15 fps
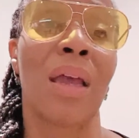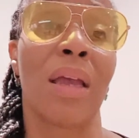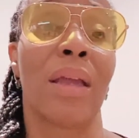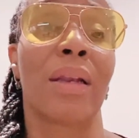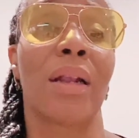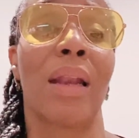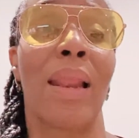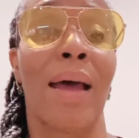It
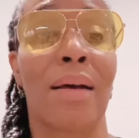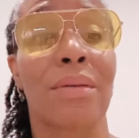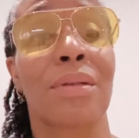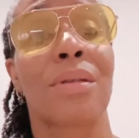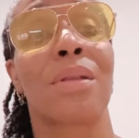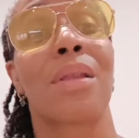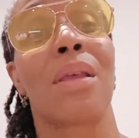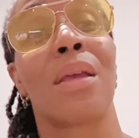
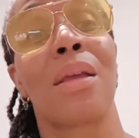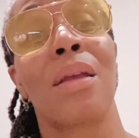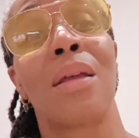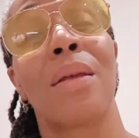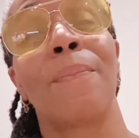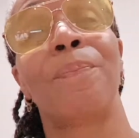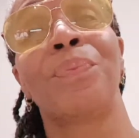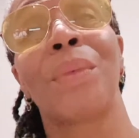allows the
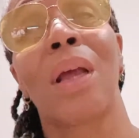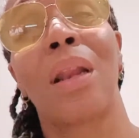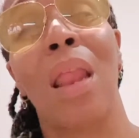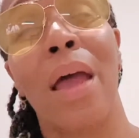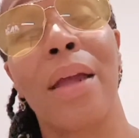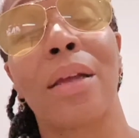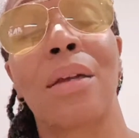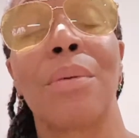client